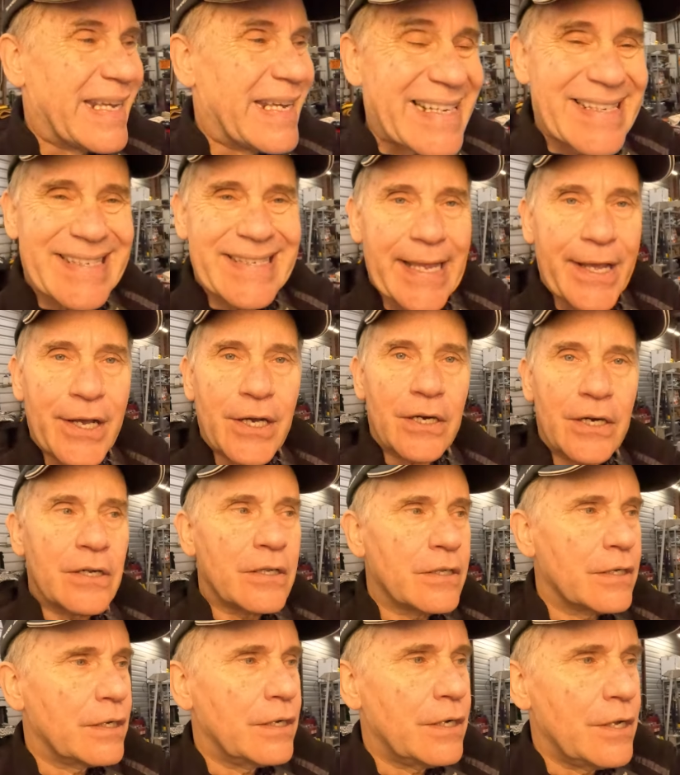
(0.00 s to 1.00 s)

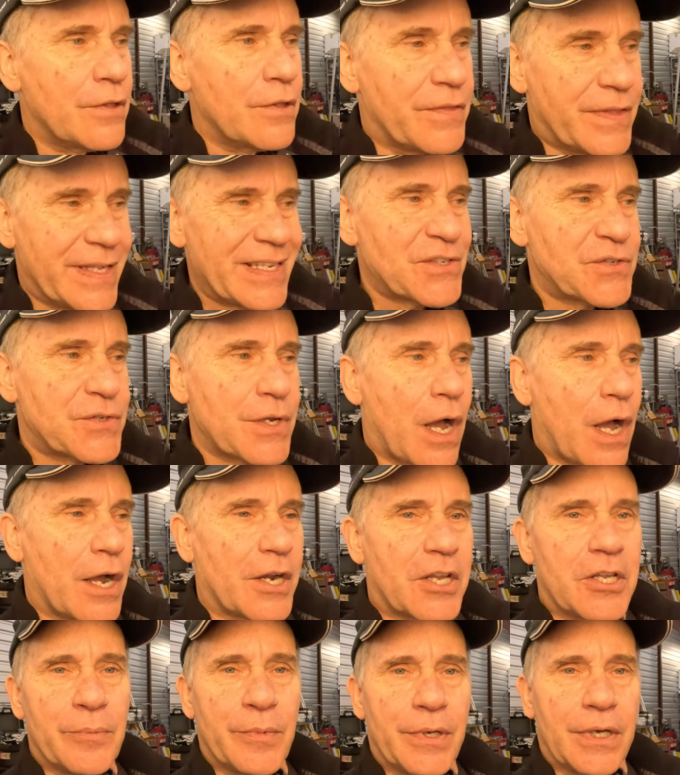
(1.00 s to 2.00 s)
Excel, this
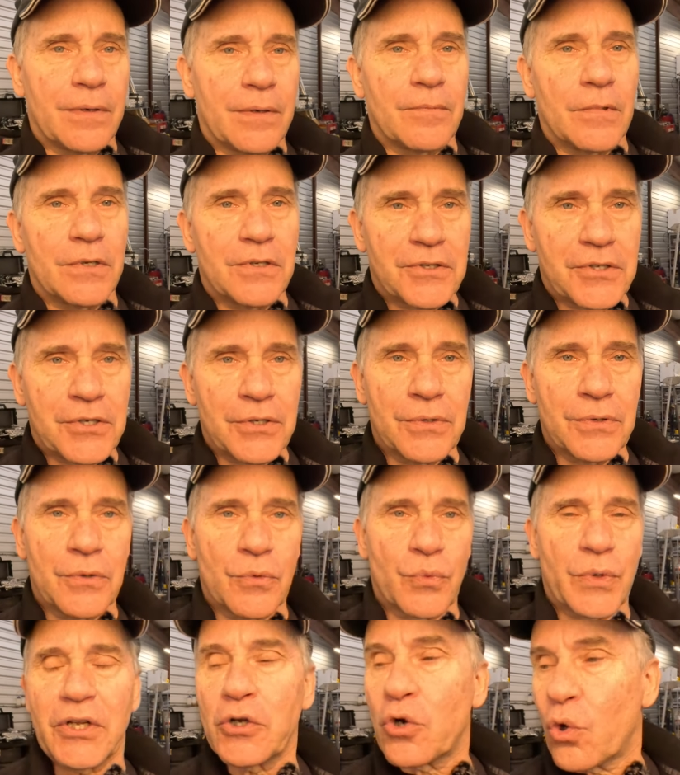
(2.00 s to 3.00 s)
document,
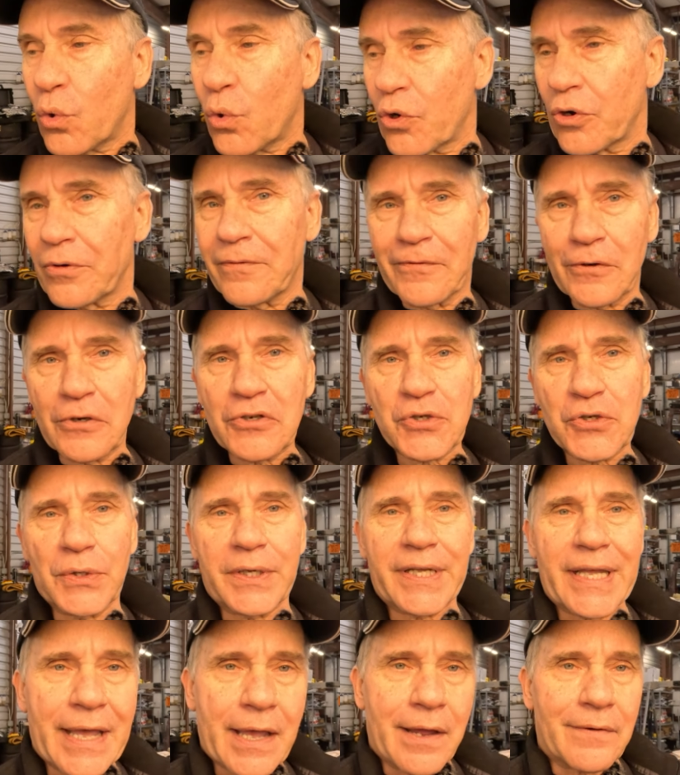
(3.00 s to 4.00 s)
to record
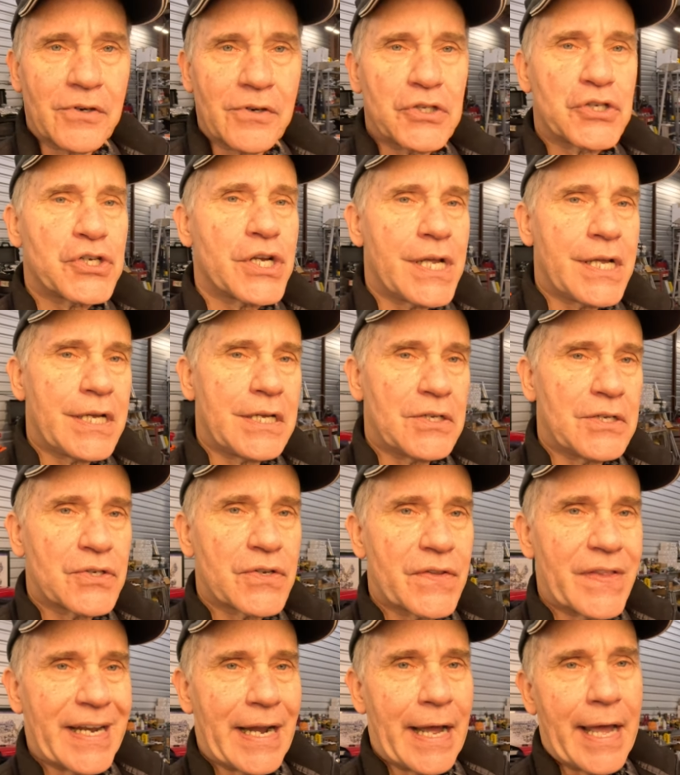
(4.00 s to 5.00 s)
virtually every
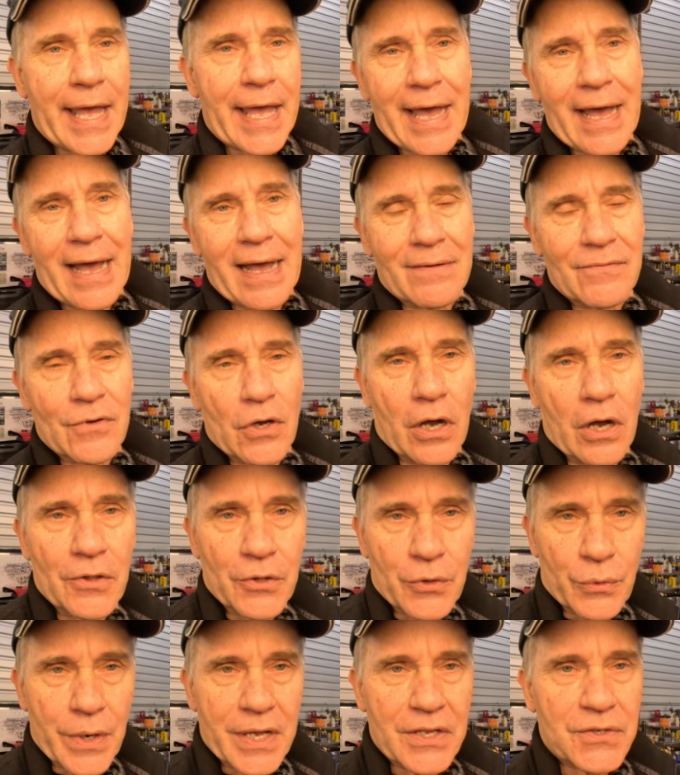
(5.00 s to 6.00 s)
change that I have on
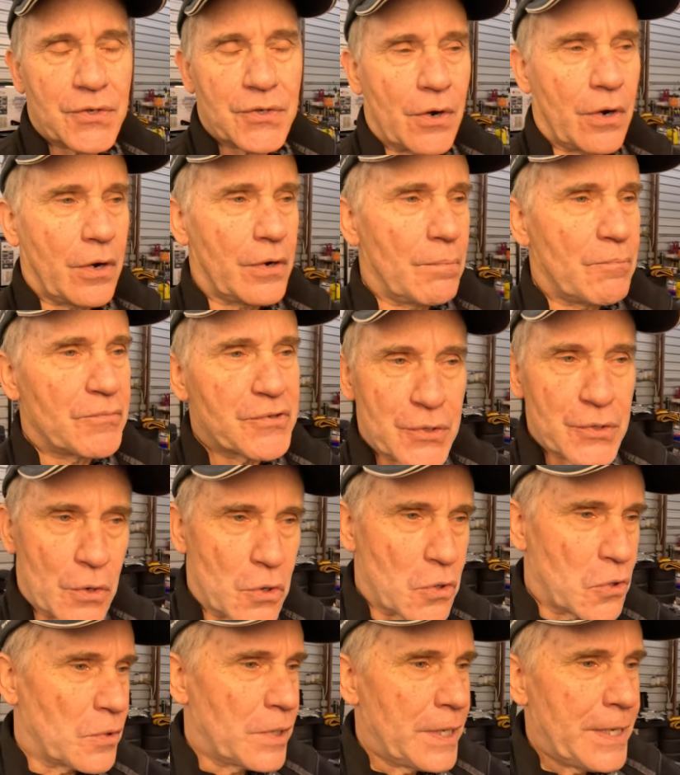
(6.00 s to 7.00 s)
the race car.
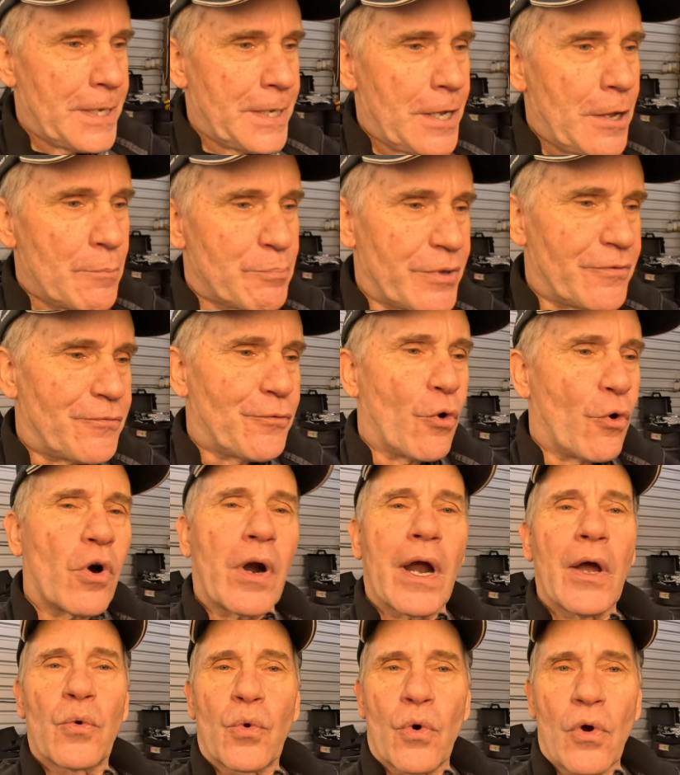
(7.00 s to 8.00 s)
So
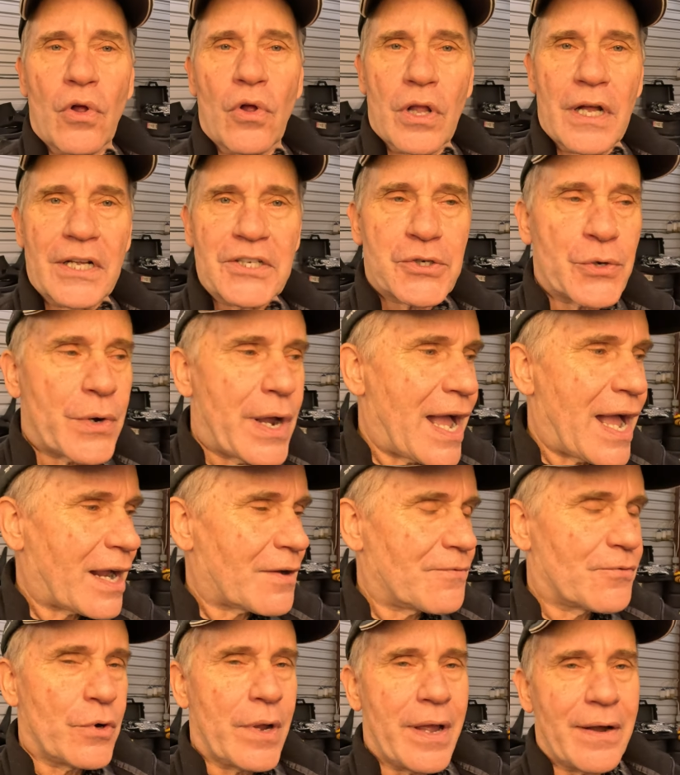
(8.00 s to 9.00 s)
before I roll on
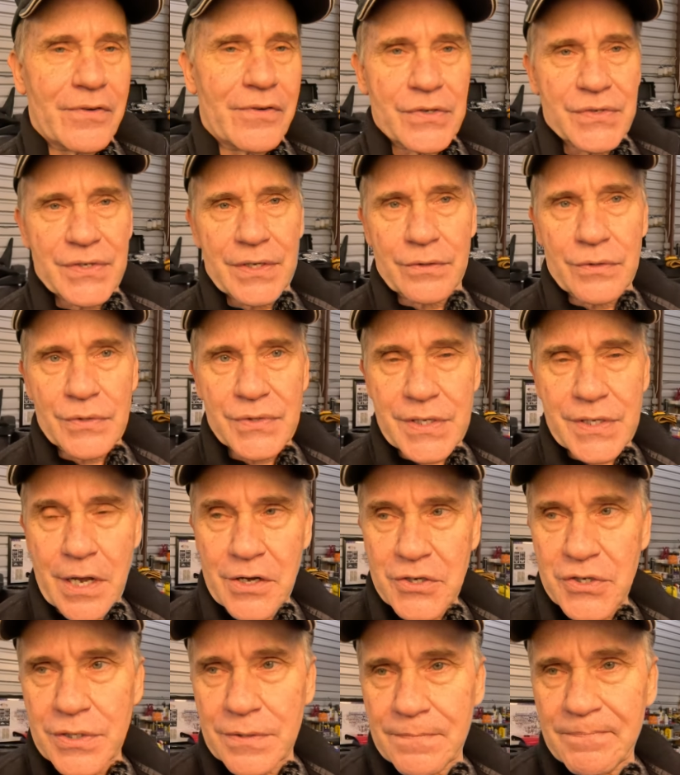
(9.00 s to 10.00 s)
track for every single
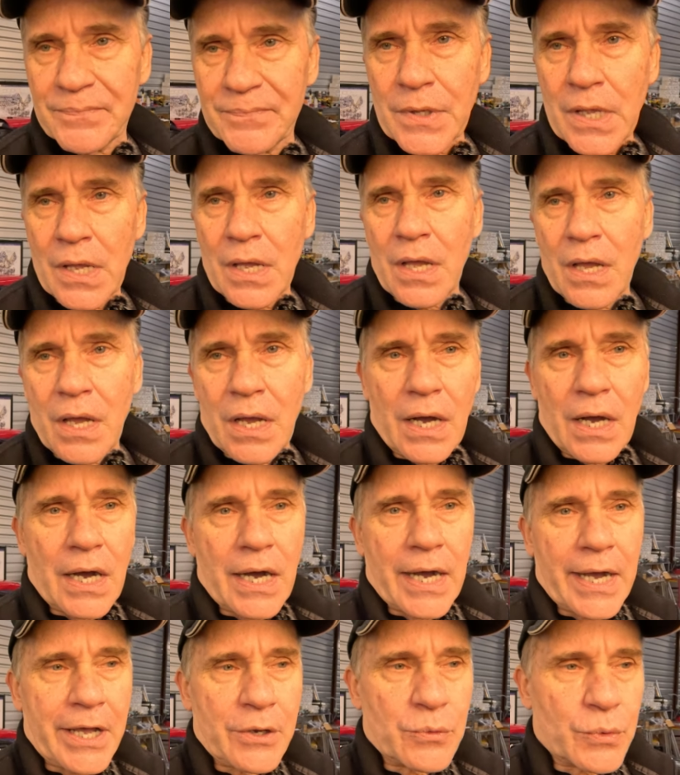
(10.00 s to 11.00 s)
session,
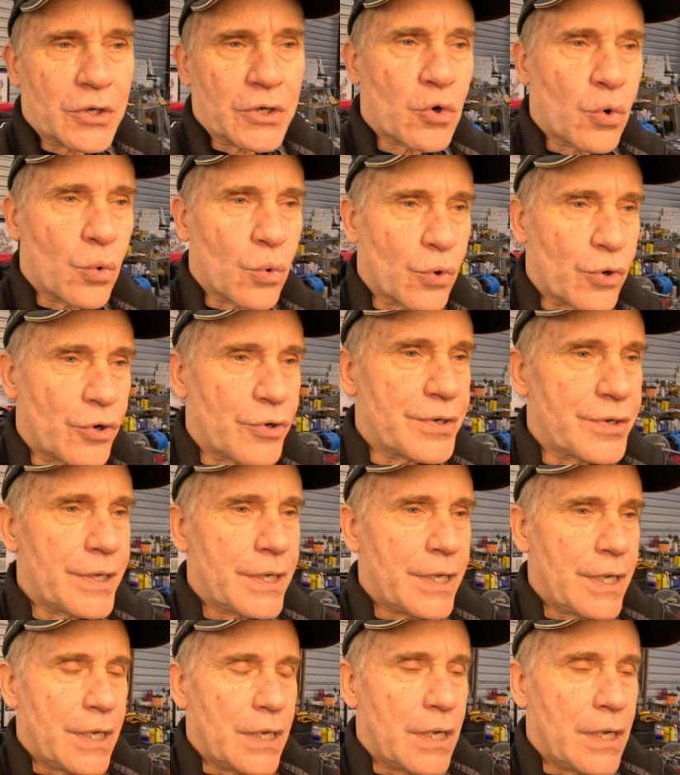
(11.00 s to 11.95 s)
I record,